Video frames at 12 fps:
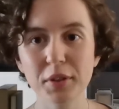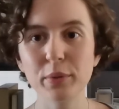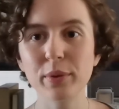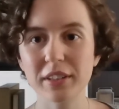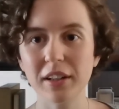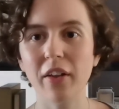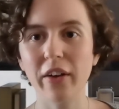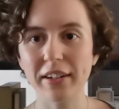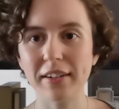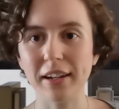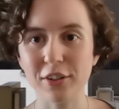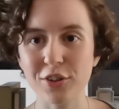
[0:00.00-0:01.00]
There was a lot
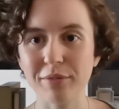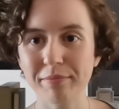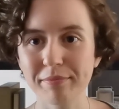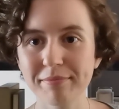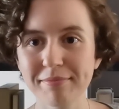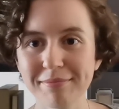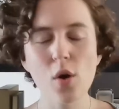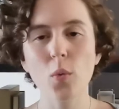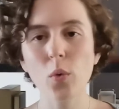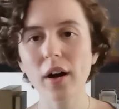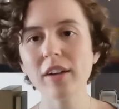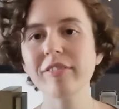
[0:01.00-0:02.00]
of tension.
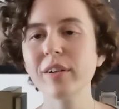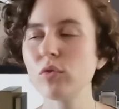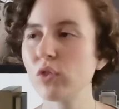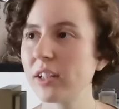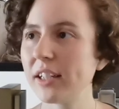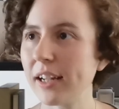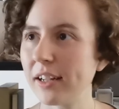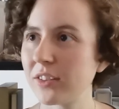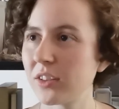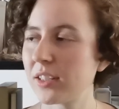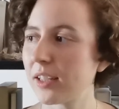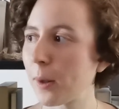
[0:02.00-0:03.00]
What I found really
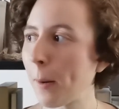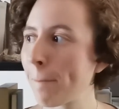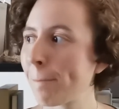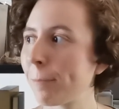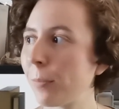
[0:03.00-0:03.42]
interesting